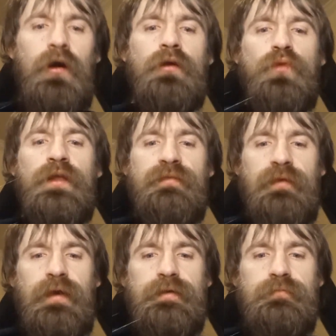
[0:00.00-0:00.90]
On one
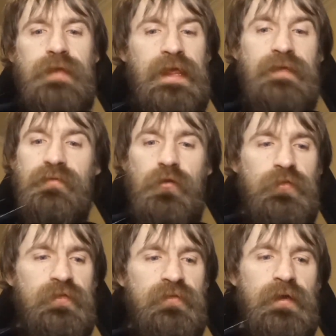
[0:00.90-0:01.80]
side, he
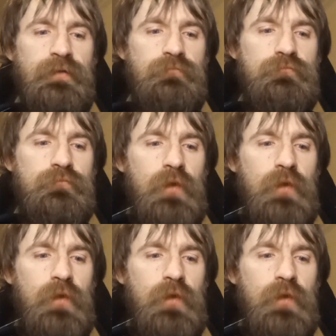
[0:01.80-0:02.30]
saw the sun.